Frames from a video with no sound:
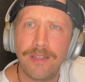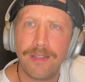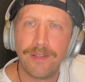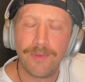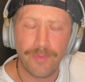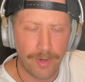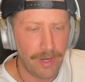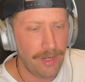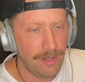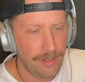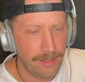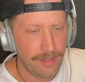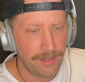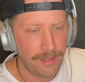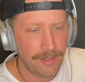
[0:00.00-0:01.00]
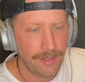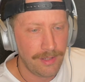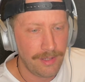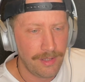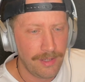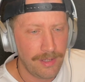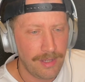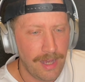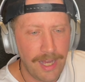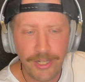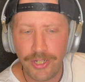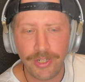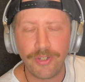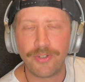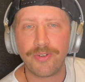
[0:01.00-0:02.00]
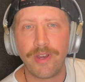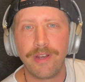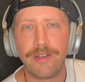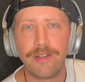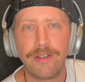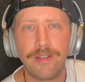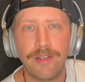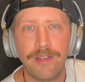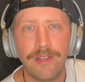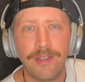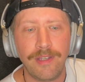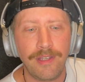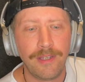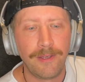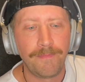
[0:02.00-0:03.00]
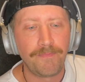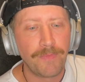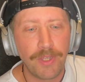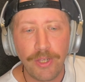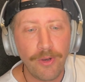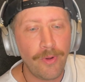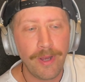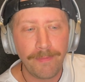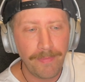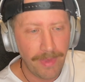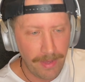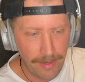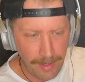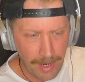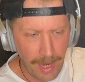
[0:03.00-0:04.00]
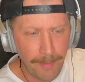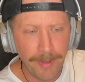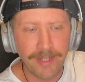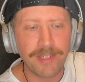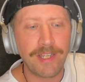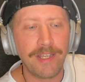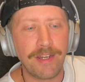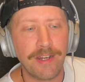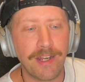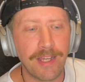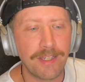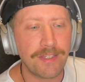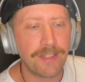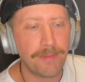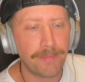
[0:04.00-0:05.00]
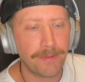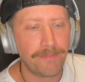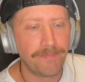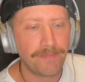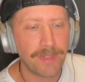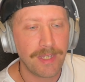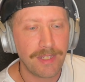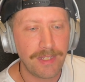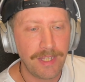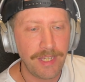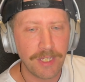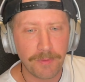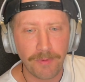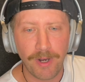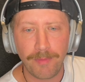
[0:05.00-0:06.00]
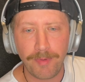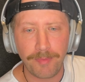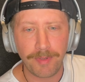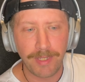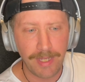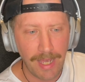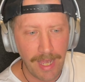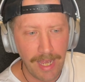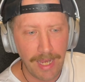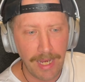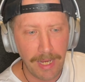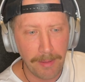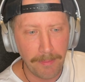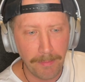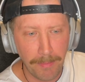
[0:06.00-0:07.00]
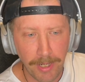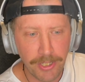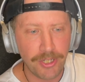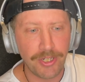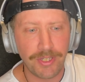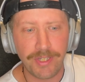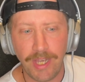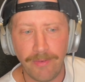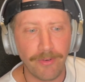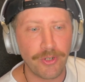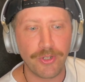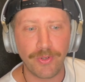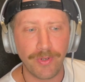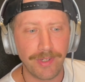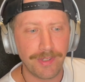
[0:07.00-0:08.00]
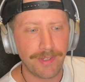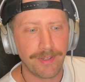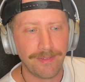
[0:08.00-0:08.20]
Right. I shouldn't try it. You know what? How about tea today, Sip? Tea is probably a much safer choice.